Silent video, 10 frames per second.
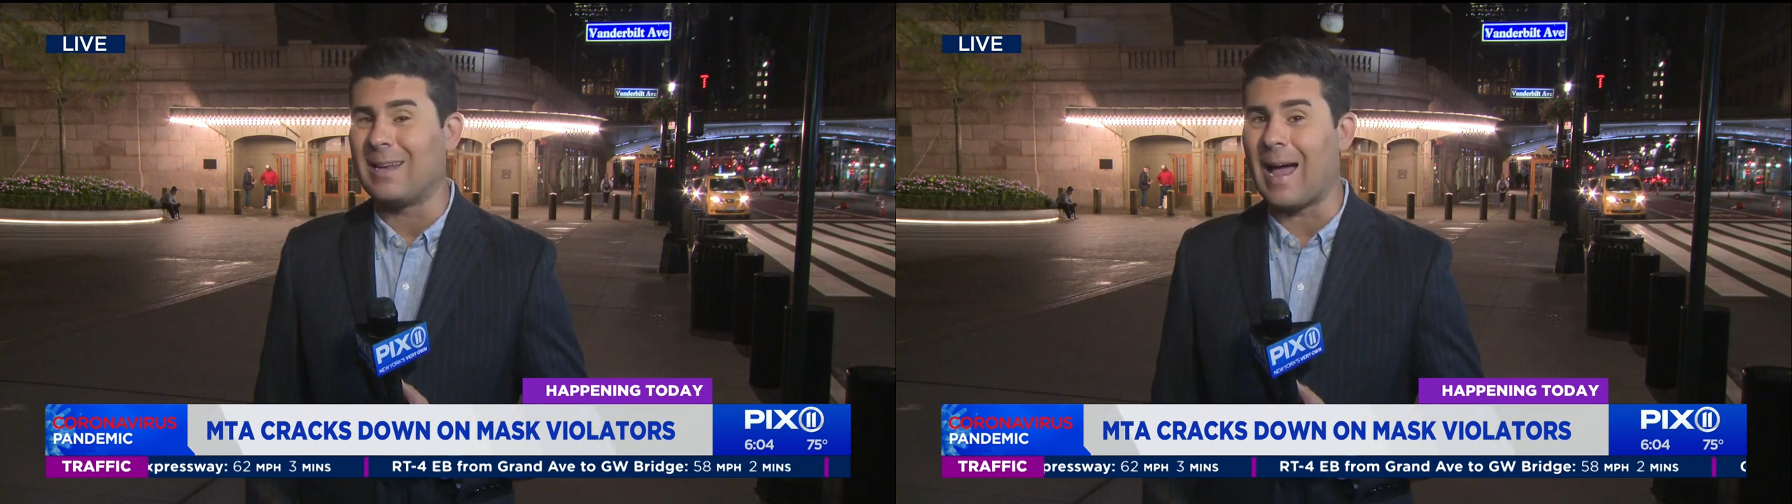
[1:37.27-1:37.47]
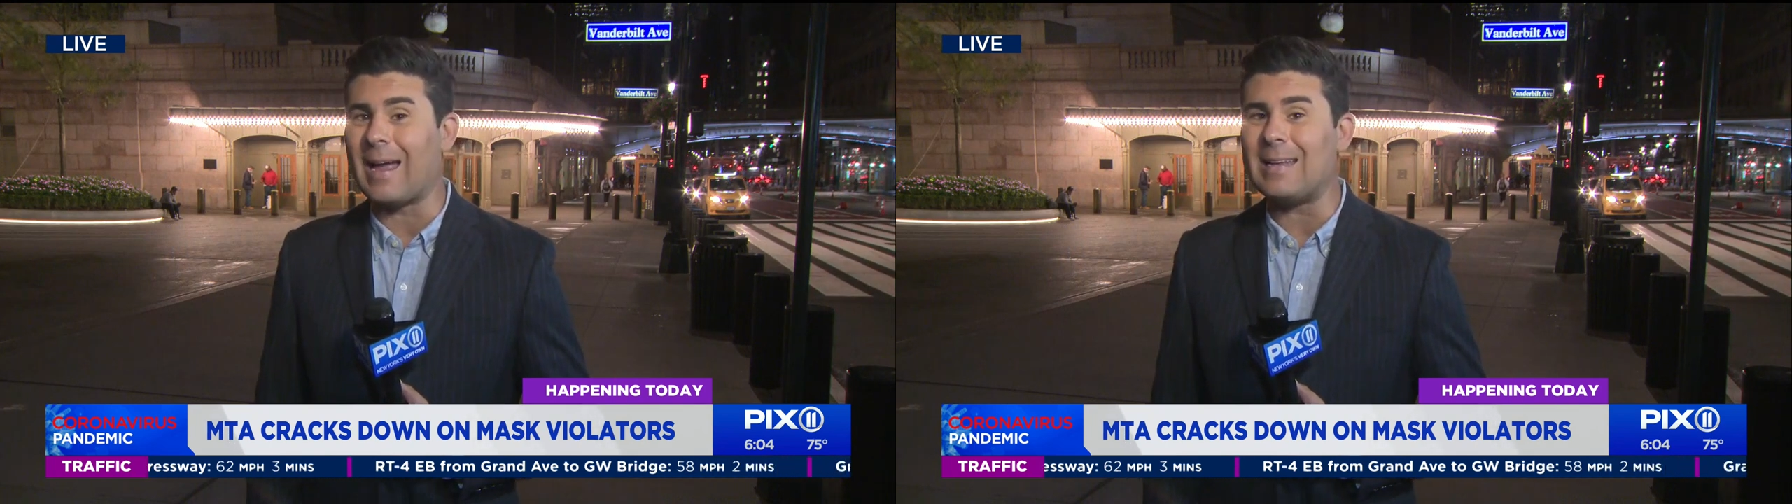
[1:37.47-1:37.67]

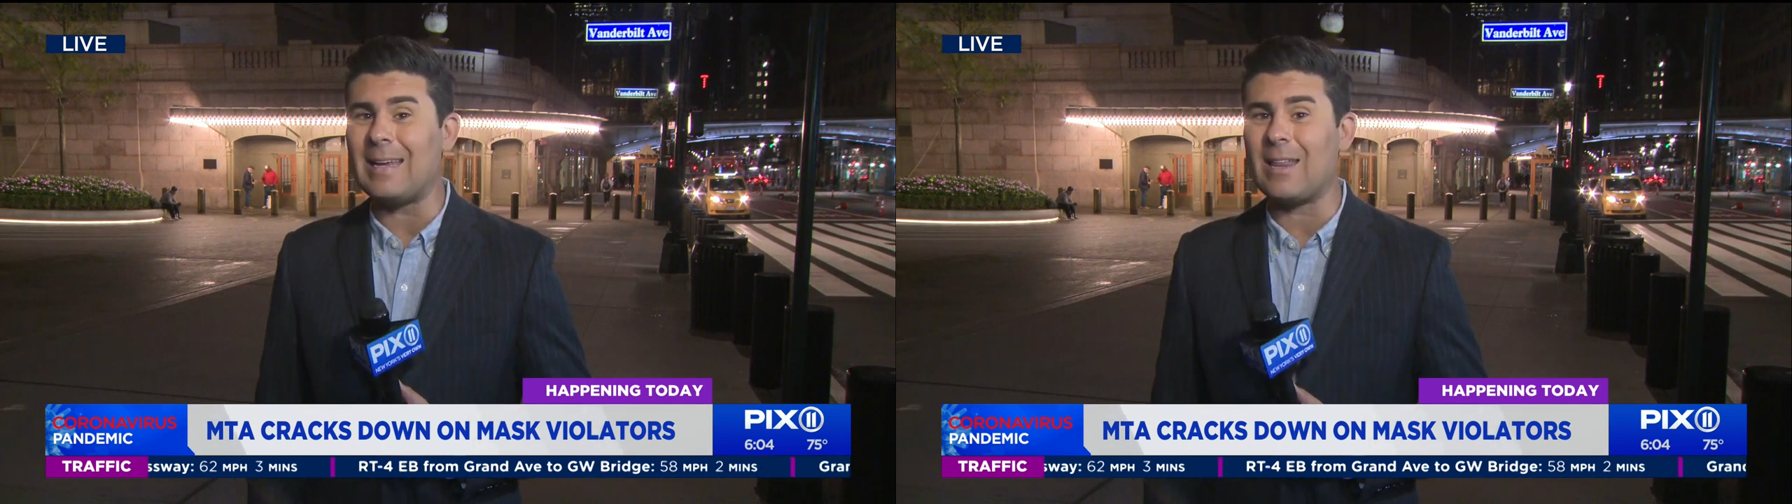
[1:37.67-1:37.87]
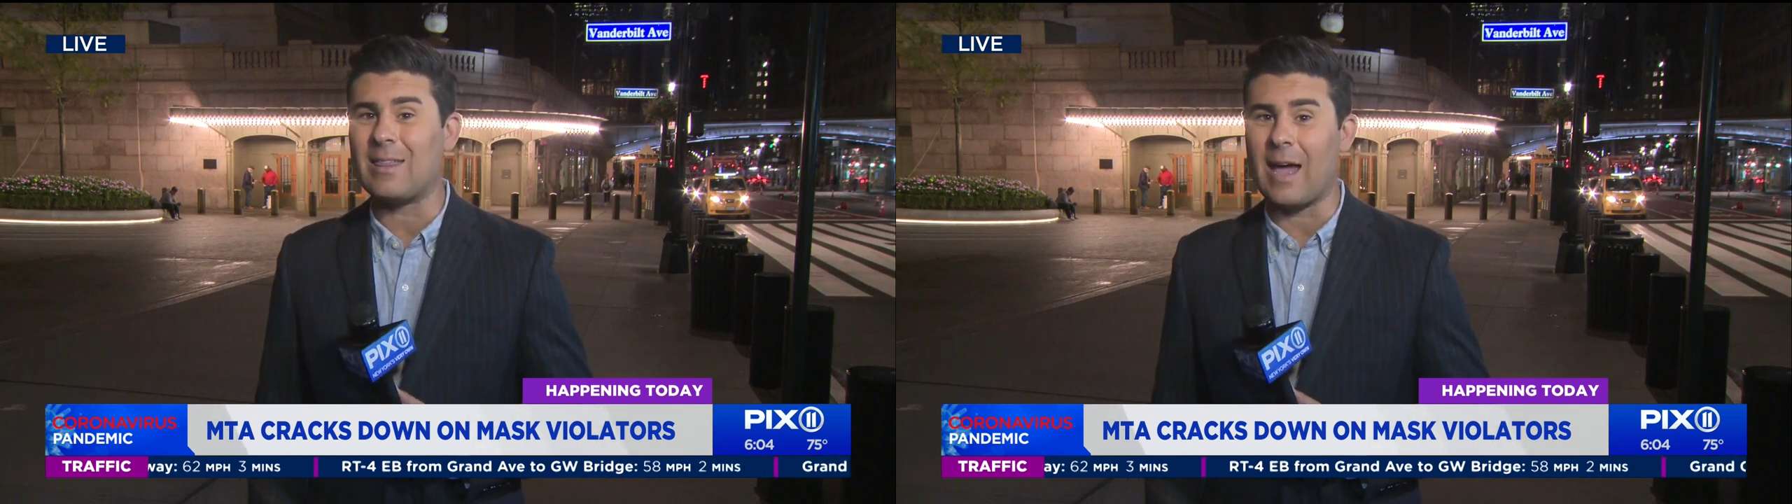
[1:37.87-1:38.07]

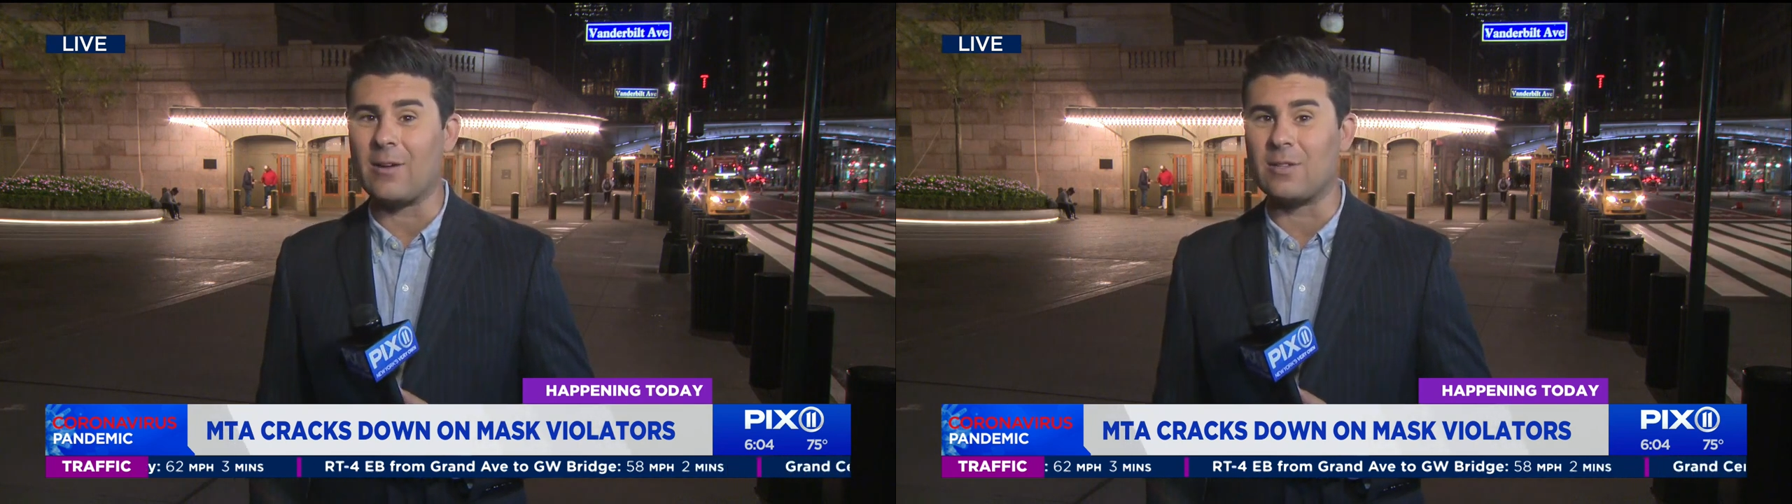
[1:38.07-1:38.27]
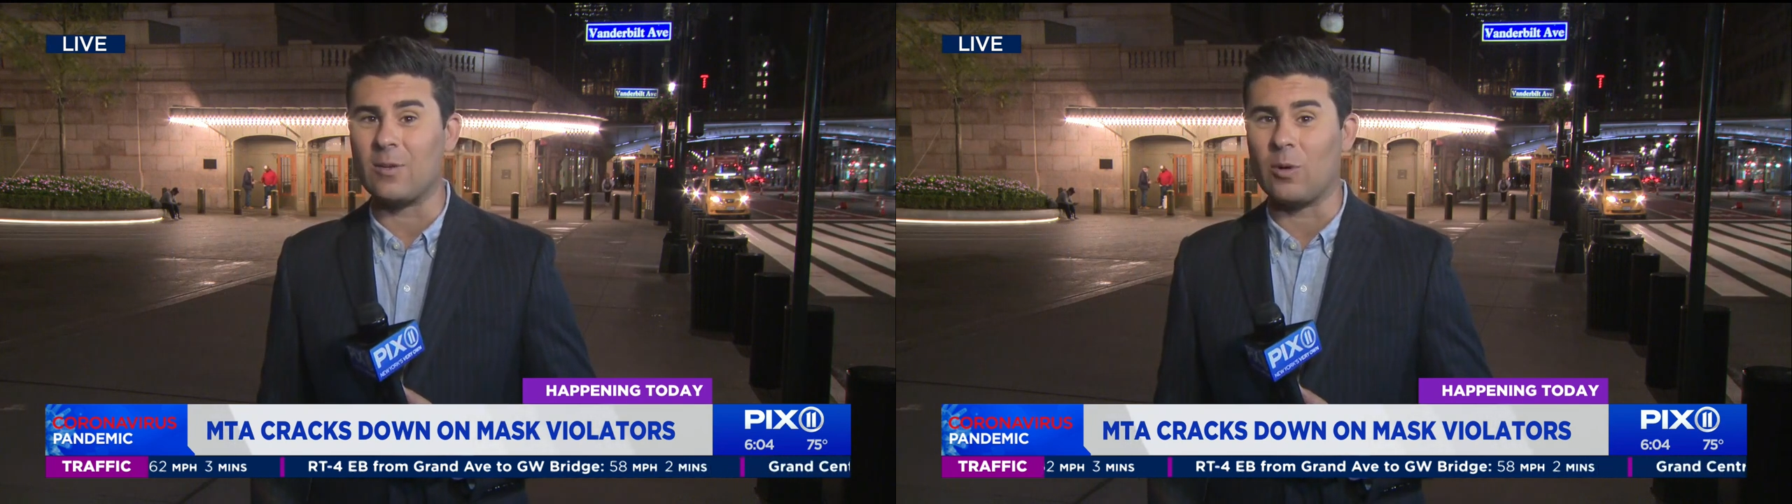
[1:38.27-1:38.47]

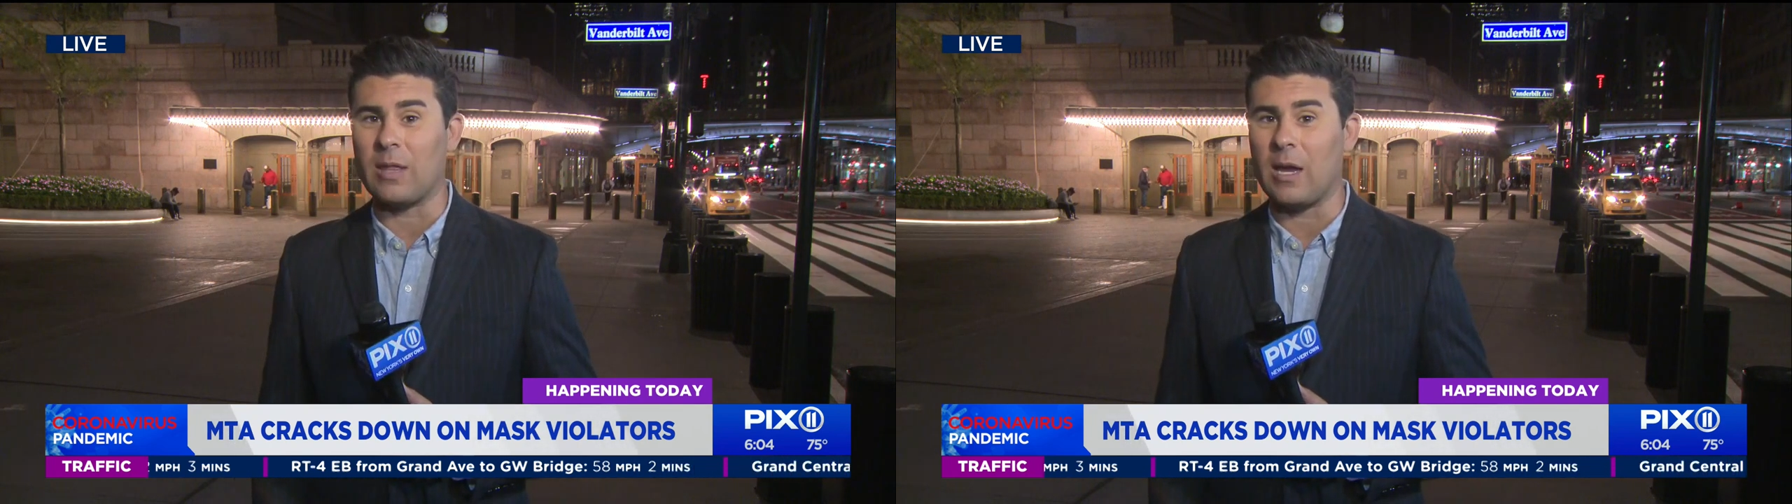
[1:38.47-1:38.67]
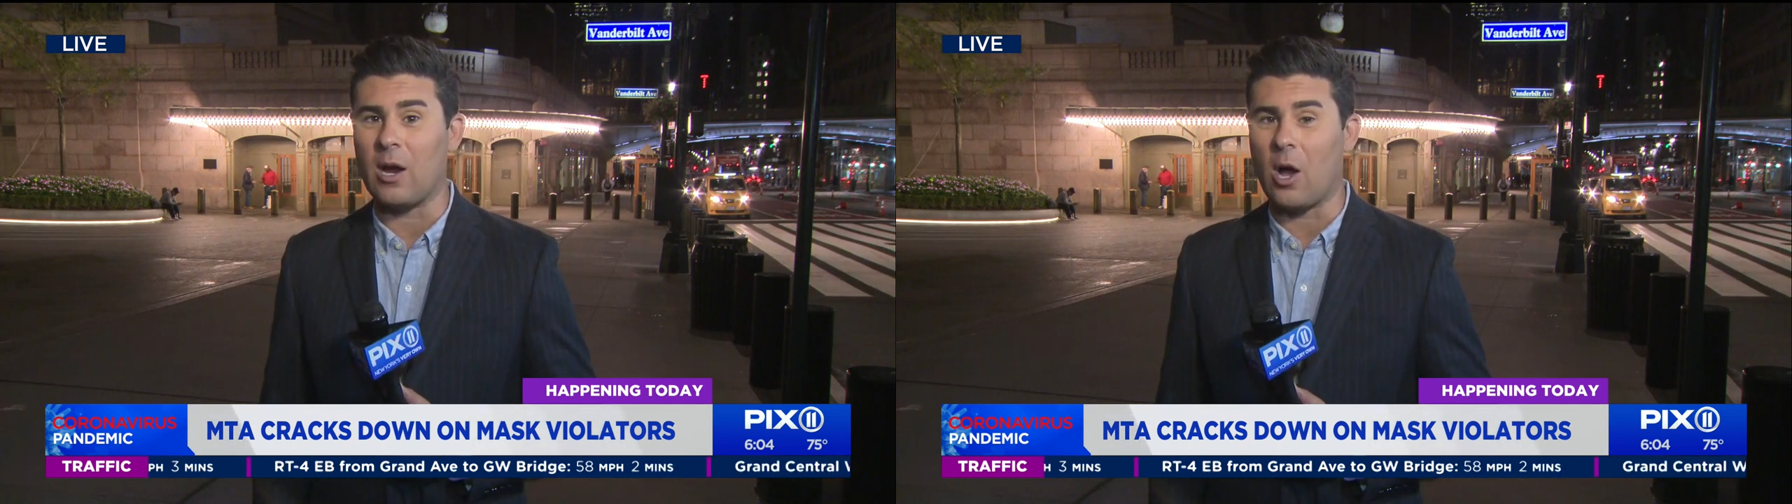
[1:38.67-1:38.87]
90,000 what
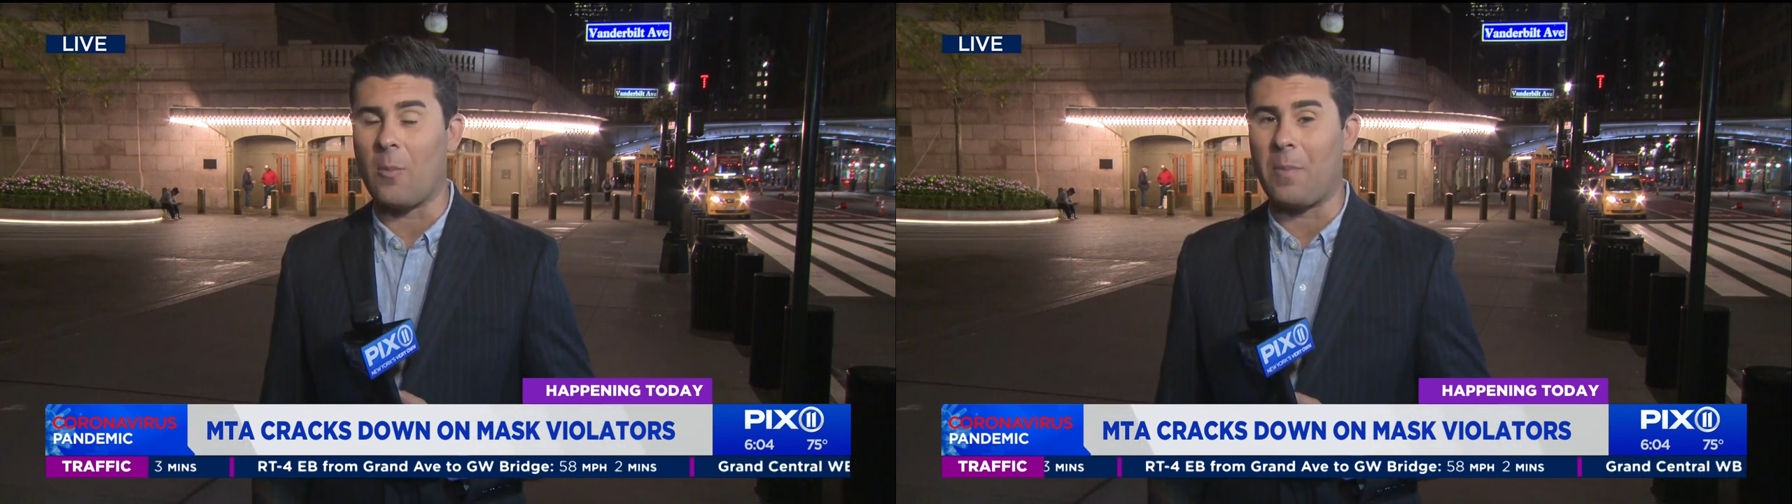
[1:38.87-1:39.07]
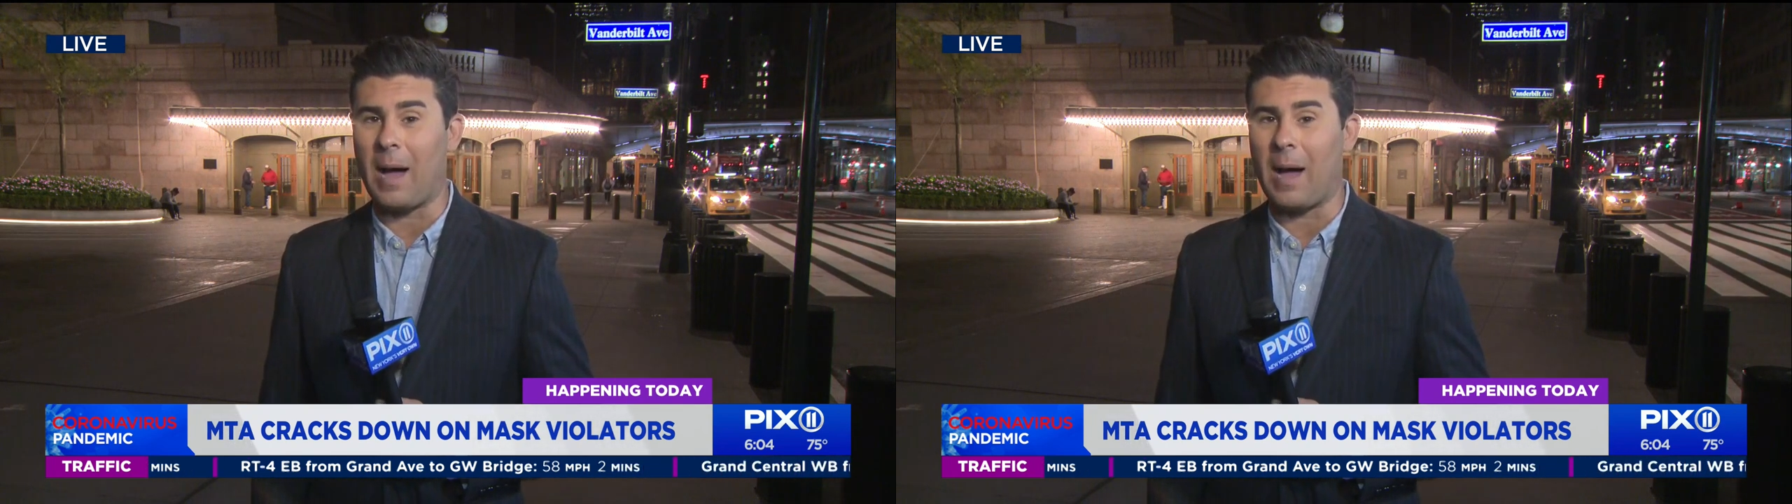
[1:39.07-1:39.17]
they call